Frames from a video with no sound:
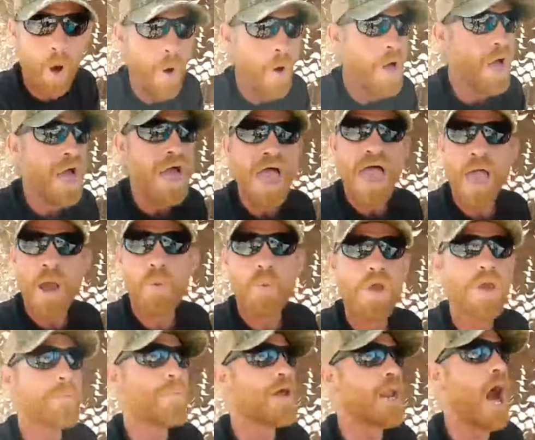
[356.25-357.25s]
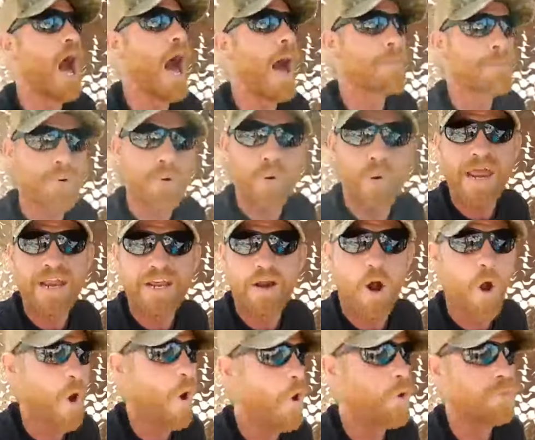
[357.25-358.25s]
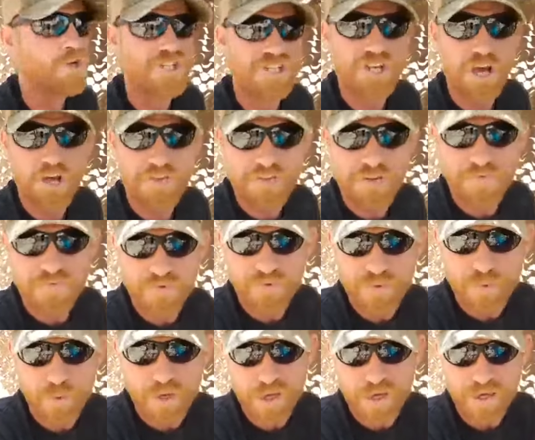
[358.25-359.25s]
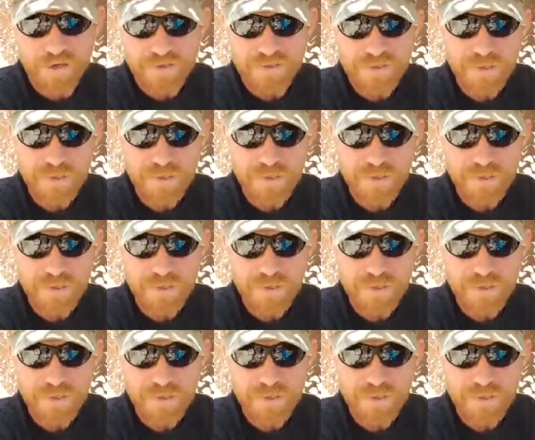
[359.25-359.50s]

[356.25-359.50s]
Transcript: And we've been operating our homeless shelter for three years.